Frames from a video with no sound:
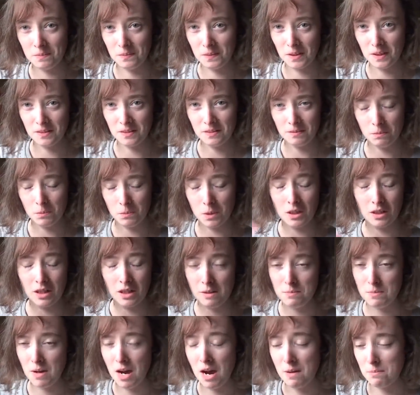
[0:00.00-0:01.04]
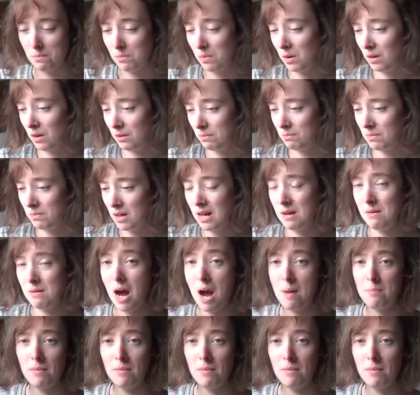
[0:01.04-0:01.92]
I